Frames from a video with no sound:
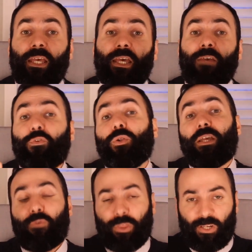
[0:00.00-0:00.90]
if you
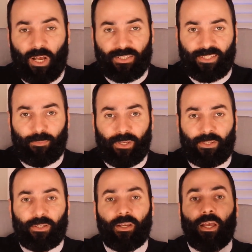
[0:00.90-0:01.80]
live with a
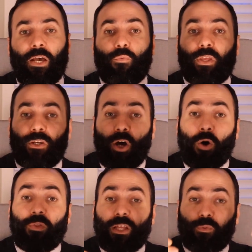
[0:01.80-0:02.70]
non-submitter, we
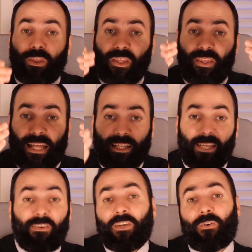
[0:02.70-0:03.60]
know that within that
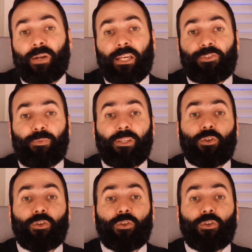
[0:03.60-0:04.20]
living arrangement,